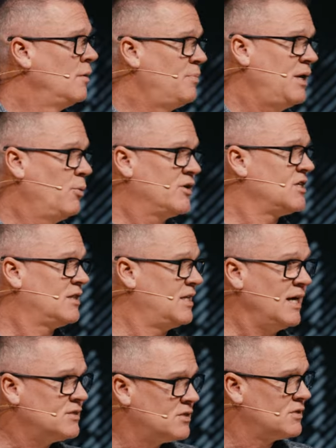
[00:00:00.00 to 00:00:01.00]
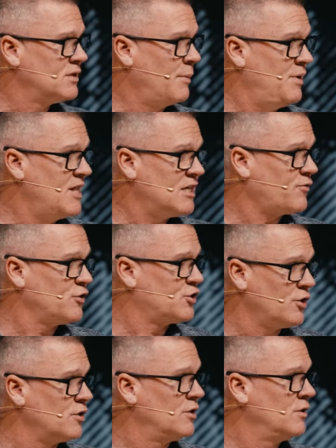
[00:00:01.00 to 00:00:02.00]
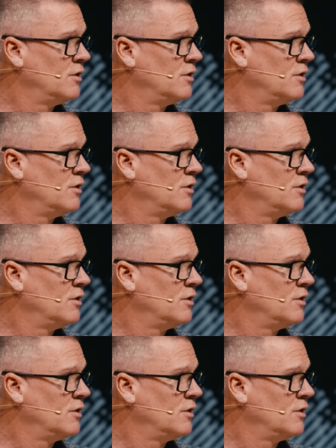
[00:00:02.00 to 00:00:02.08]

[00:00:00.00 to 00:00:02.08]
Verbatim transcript: But it wasn't this. I mean, that's for sure.